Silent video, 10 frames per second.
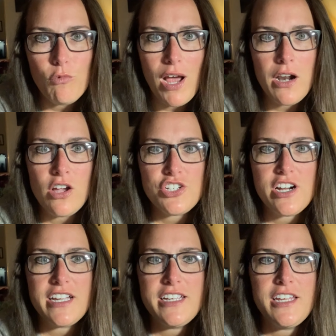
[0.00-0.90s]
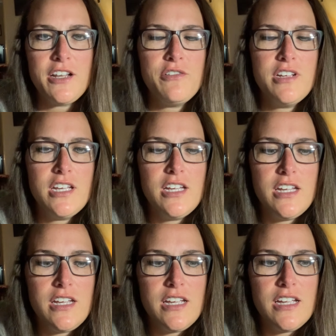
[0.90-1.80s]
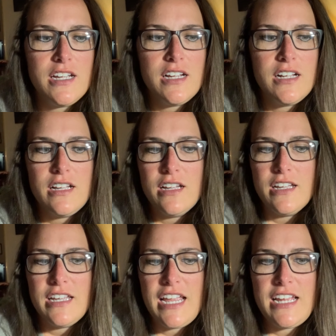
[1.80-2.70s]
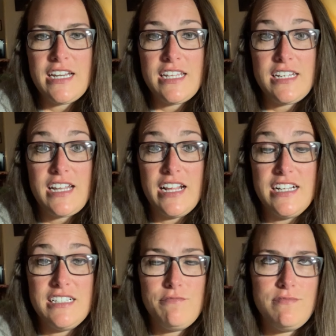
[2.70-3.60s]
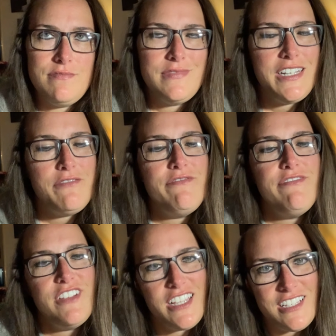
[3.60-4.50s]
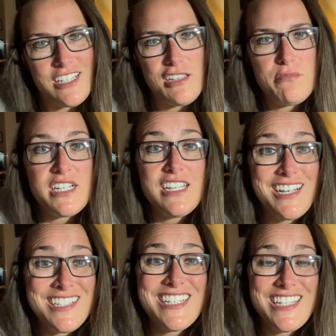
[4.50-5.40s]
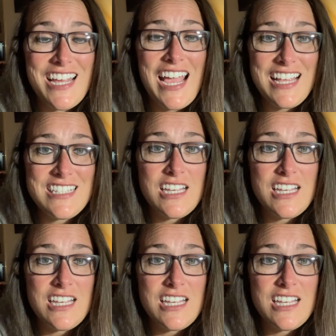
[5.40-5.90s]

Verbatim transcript: why not try it, you know? And it didn't fix it, but it, it has